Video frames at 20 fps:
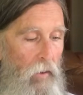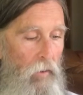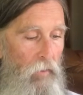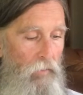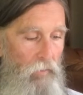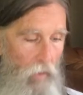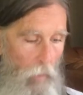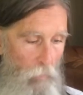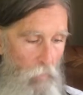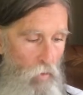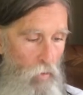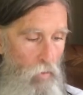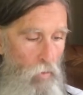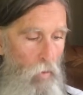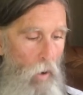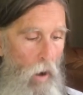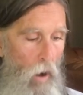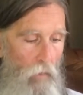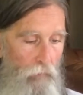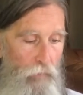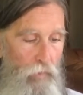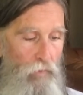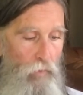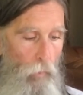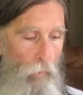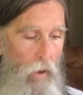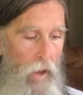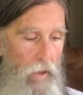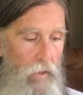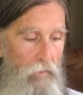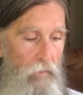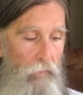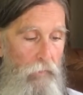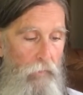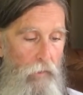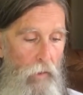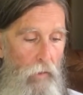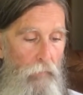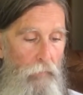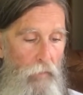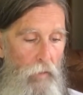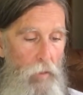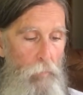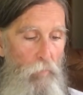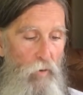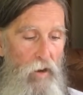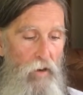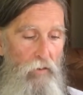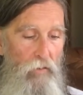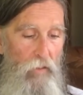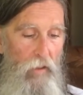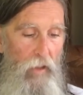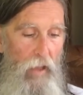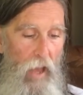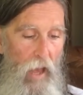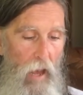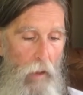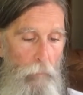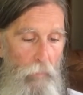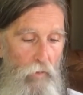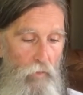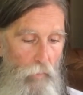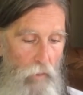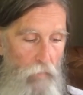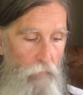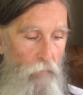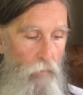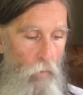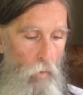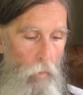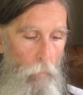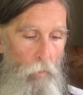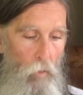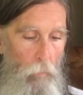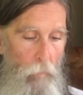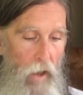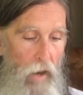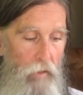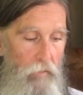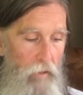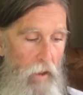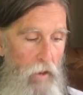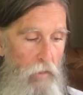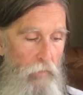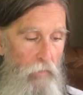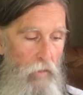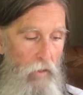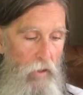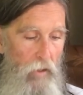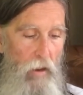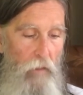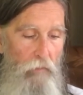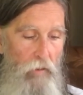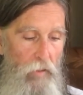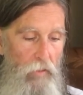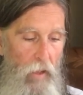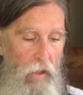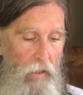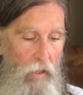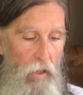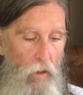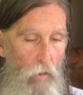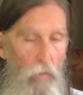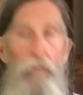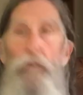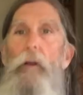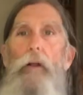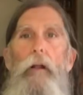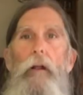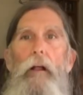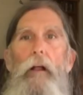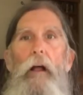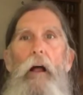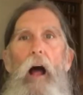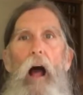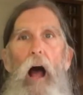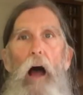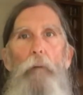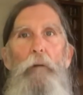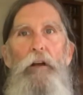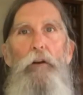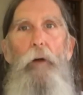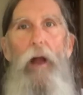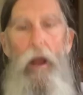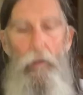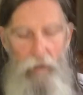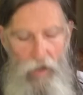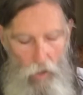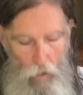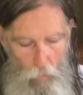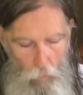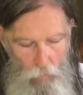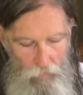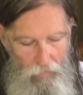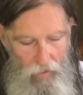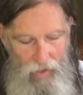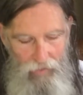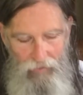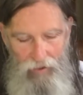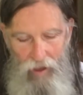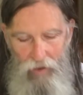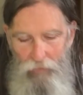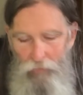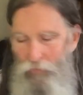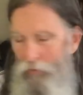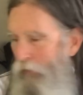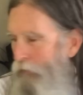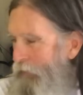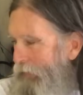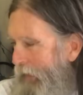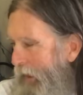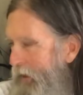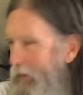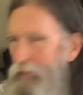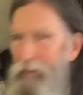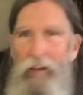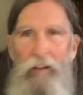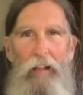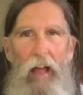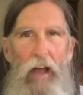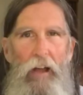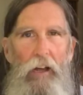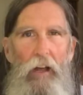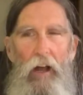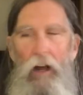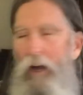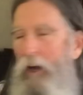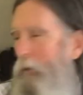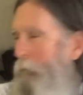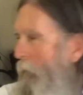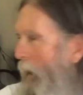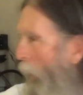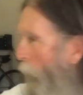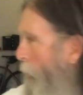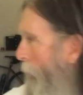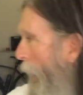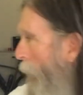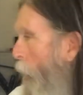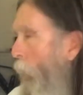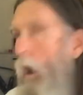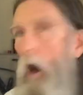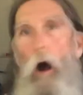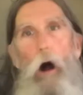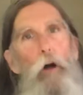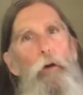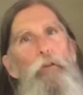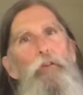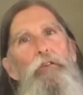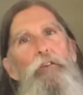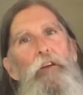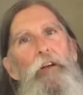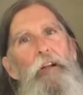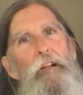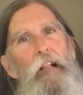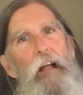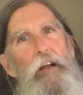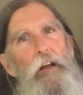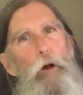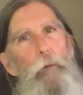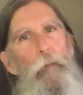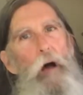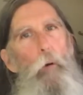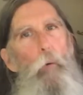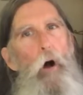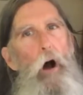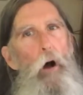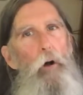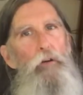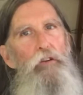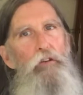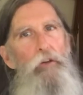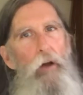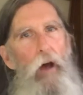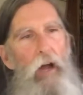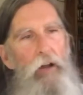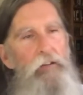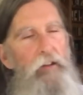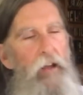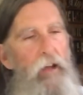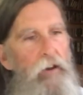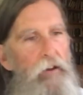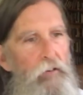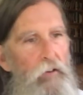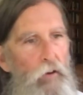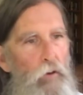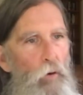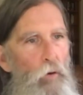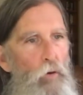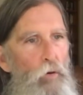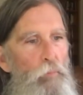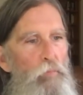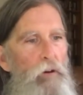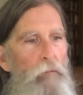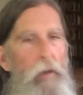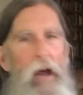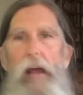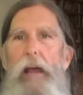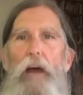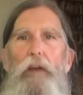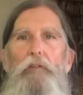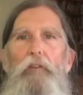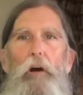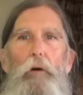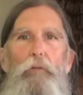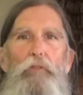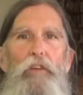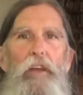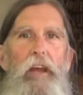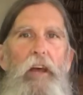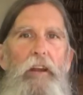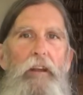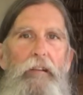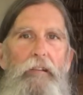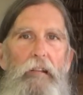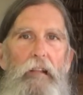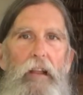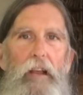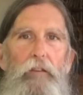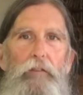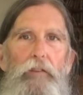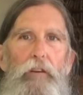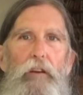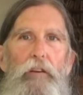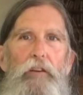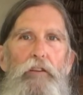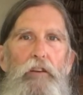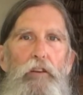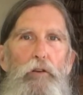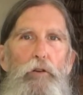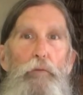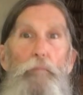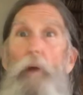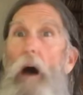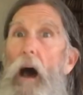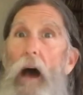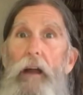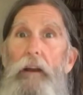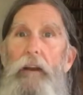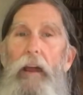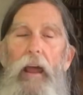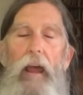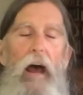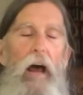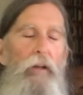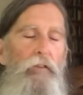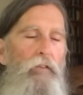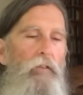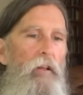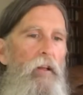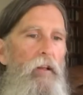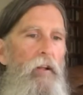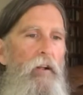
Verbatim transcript: Samu offers a way to skillfully bridge the gap between formal meditation and everything else. I've been grabbing hold of that kind of stuff lately, like um, on my walks. Like on my walks, you know, I tend to put my headphones in and listen to podcasts